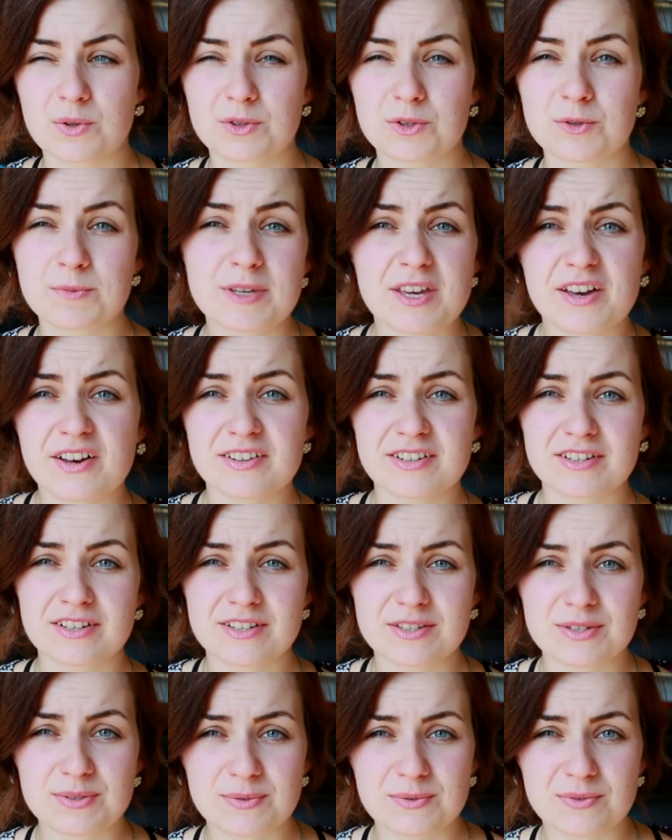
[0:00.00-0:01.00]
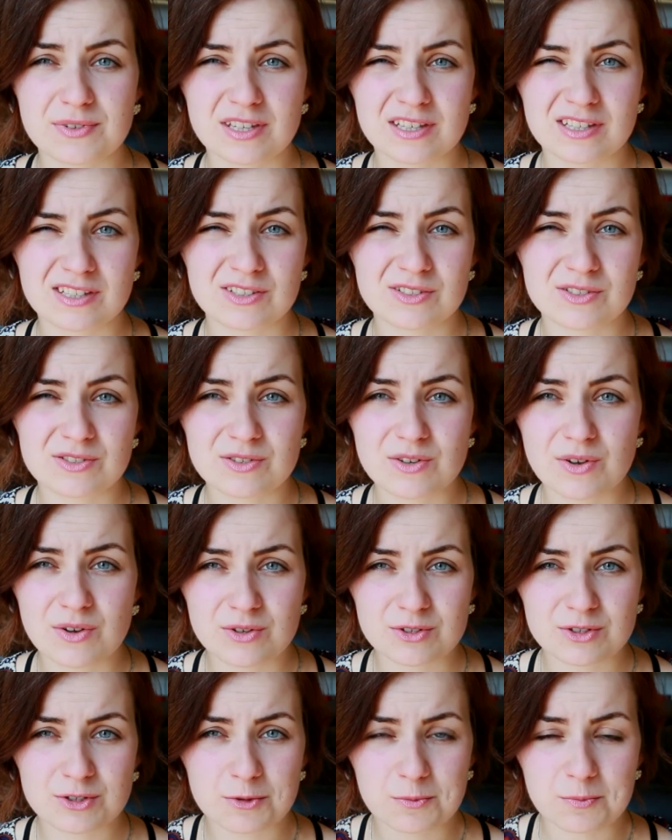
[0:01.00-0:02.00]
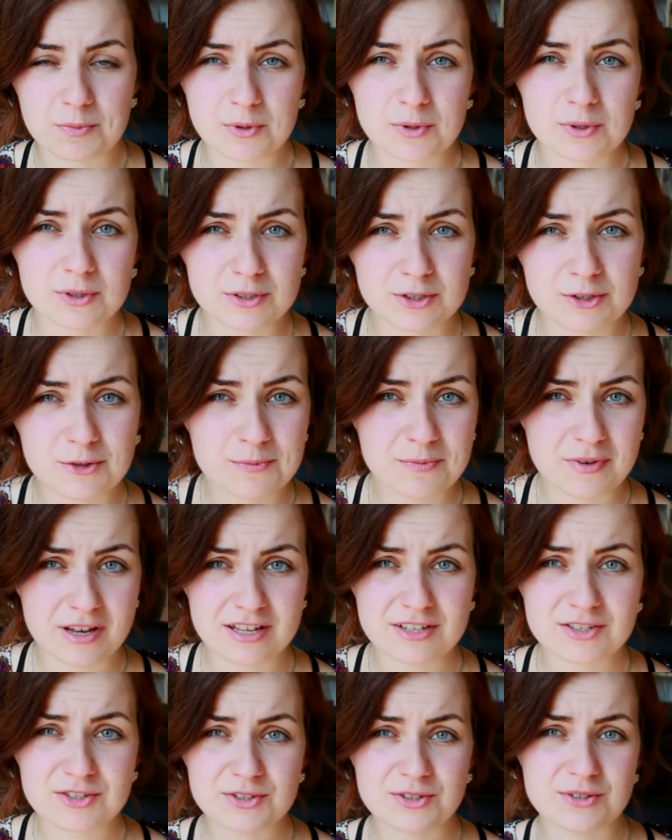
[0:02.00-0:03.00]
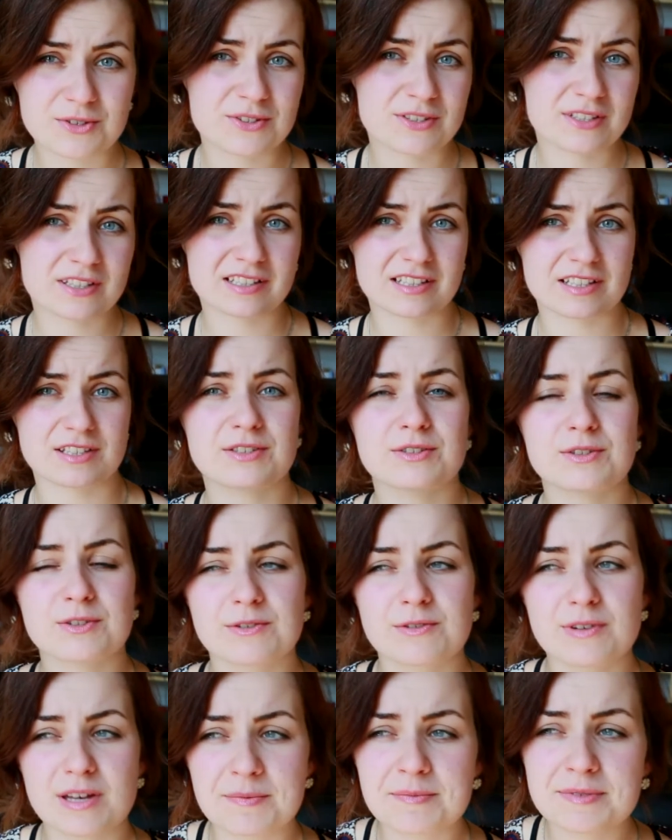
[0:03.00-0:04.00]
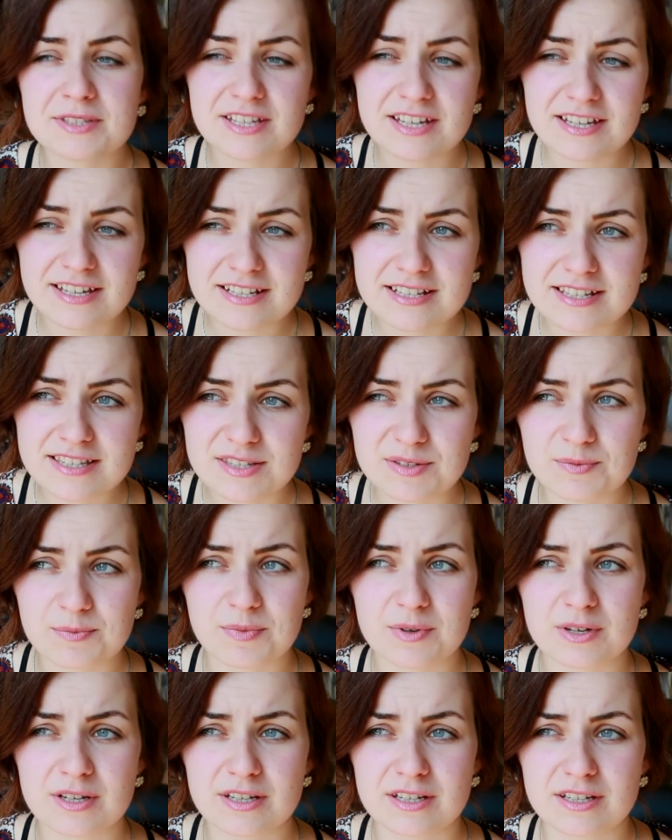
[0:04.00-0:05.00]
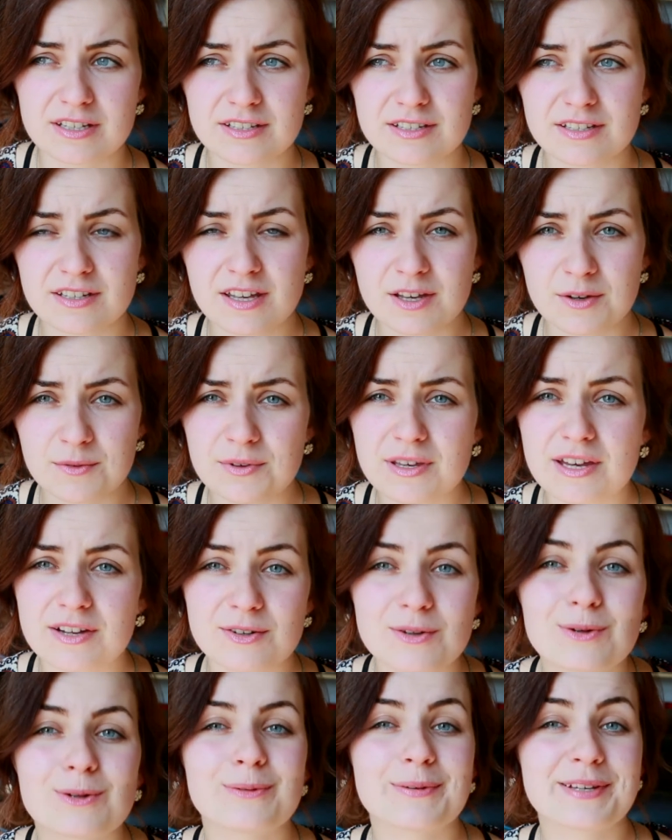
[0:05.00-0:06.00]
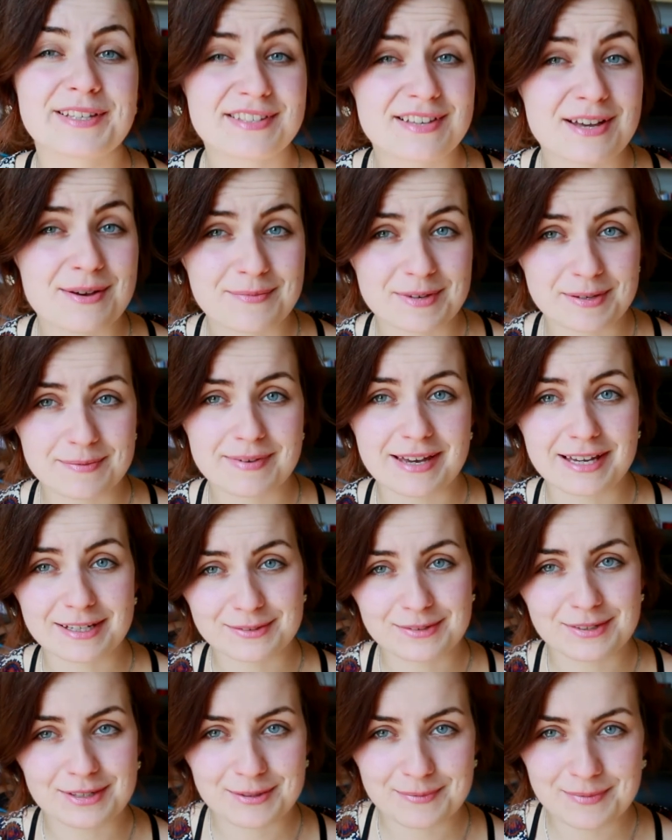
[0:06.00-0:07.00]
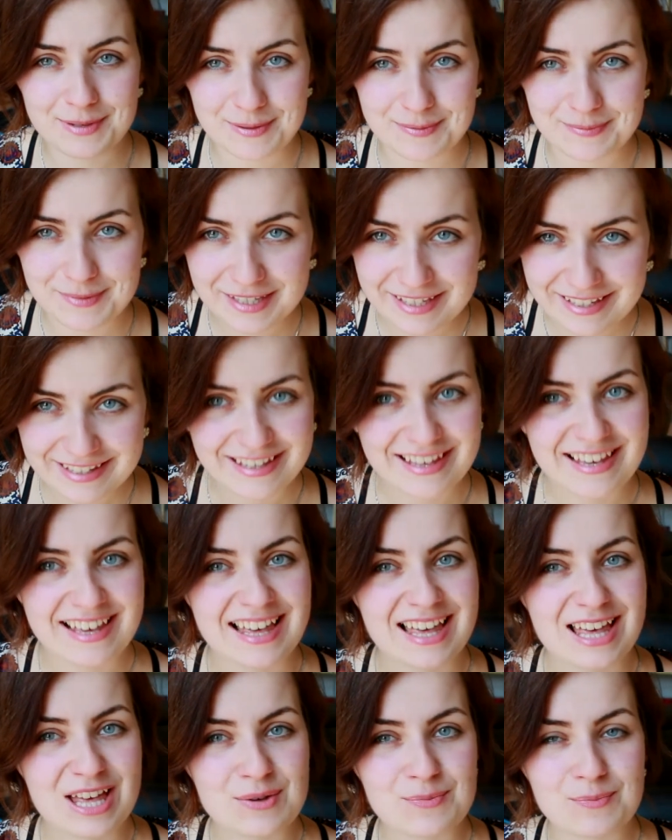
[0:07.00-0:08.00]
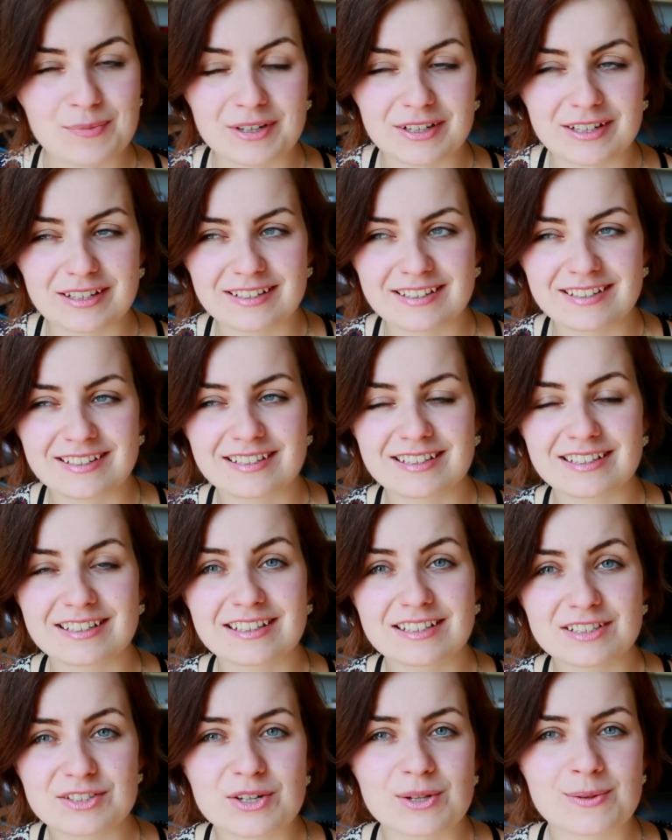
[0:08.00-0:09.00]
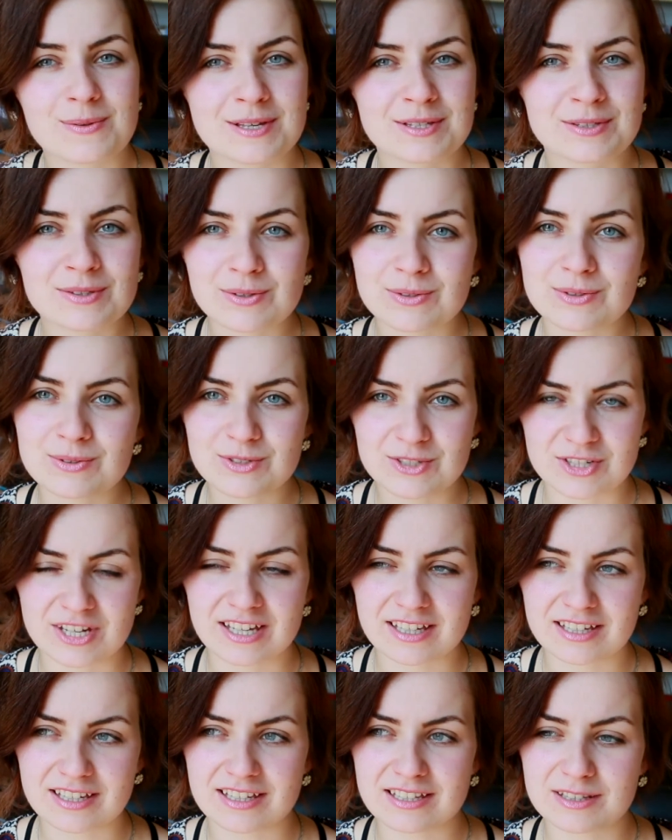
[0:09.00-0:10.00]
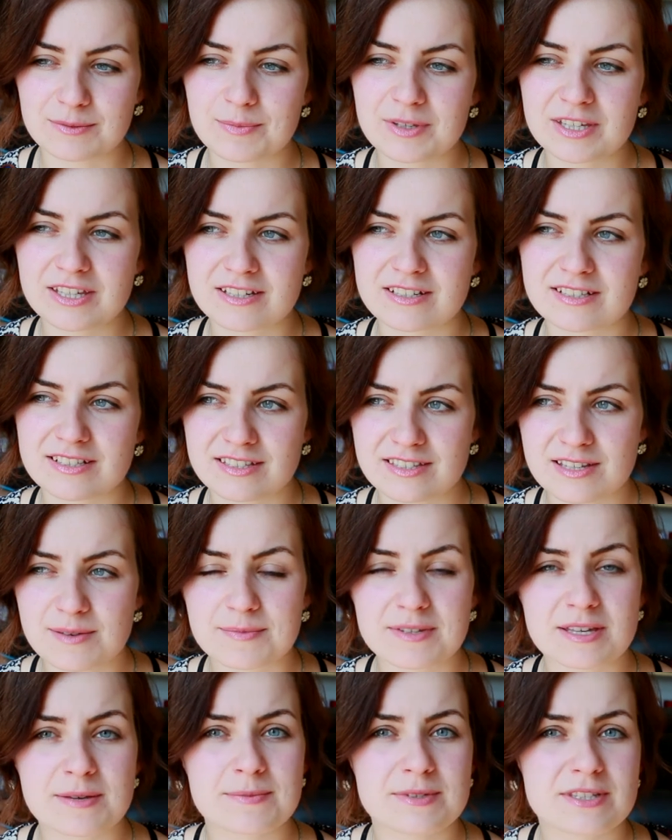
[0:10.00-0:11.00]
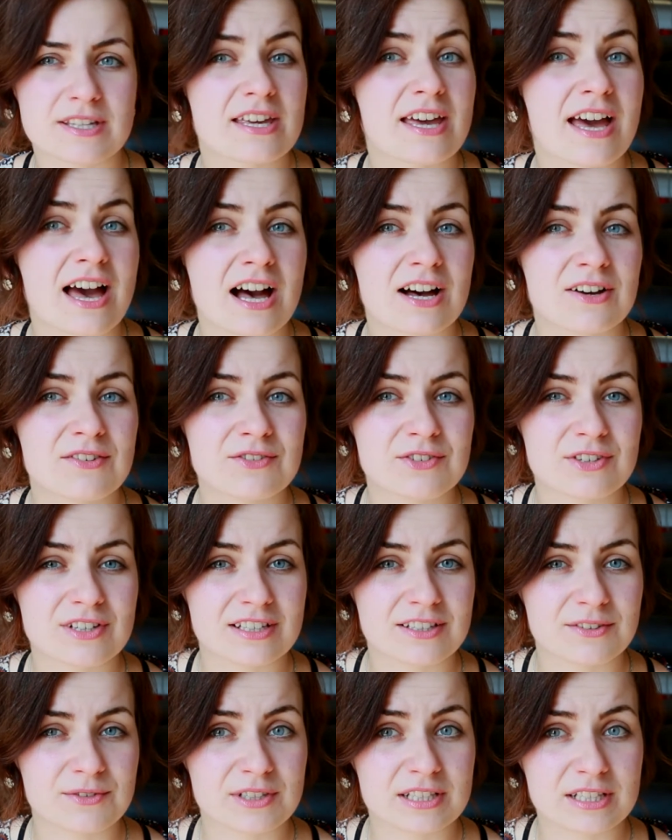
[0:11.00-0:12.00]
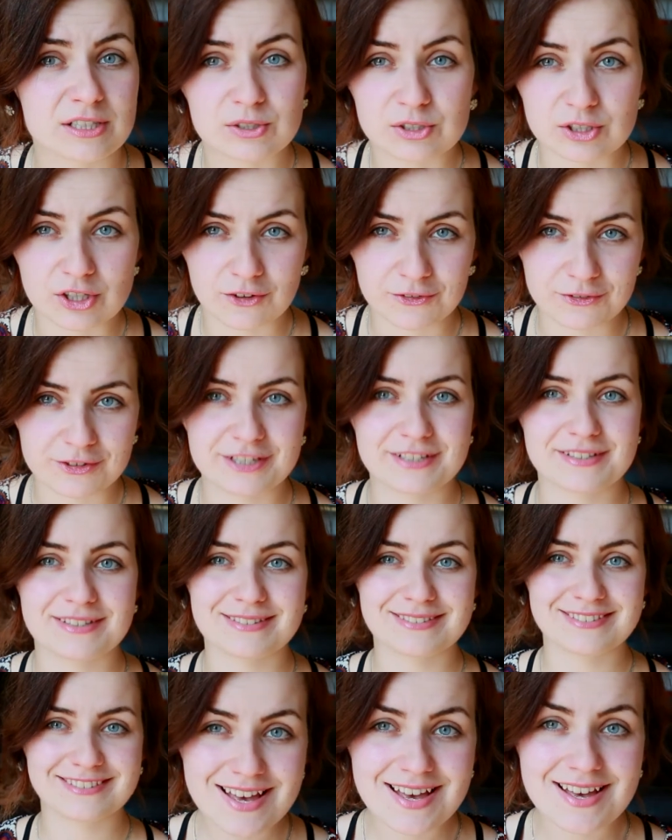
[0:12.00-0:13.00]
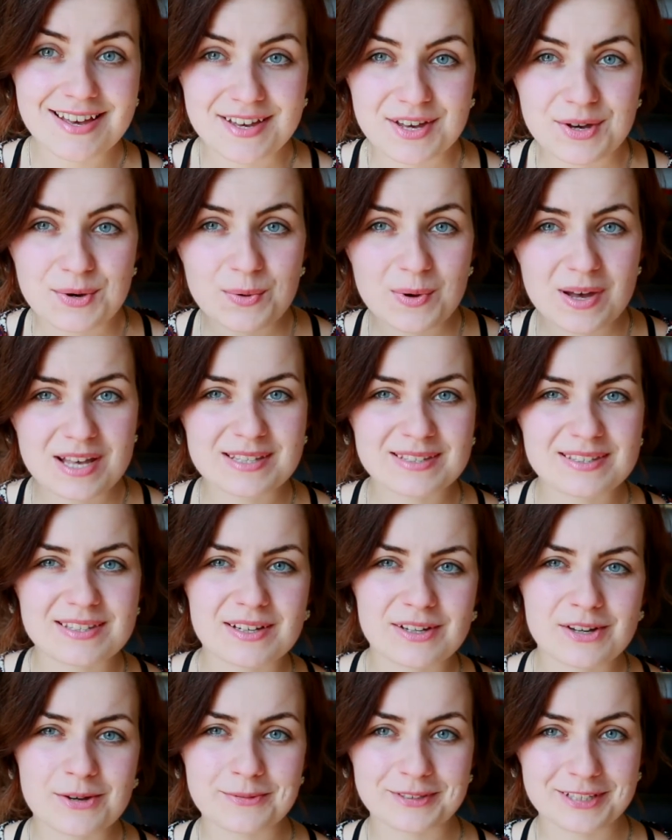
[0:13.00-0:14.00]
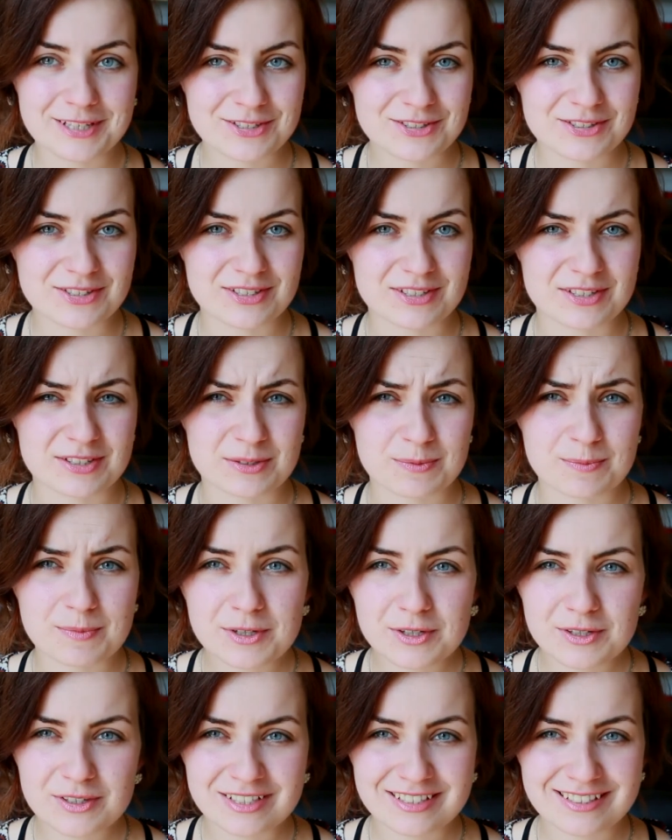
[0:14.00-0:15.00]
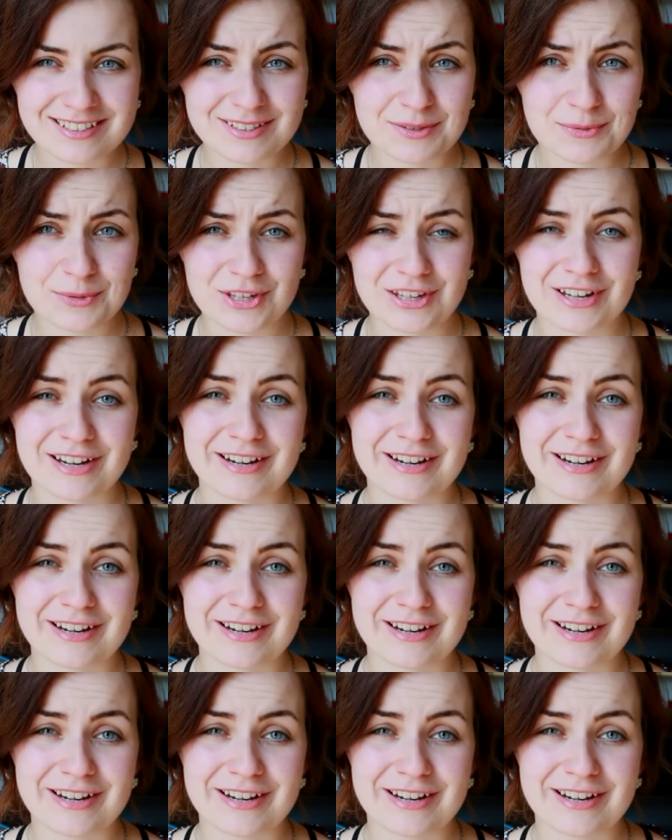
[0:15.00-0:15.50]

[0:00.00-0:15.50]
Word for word: to be honest, we don't book too much using these two websites, but we are always coming back to Airbnb but it's always good to check it because sometimes they have really really good offers. Once the accommodation is booked, we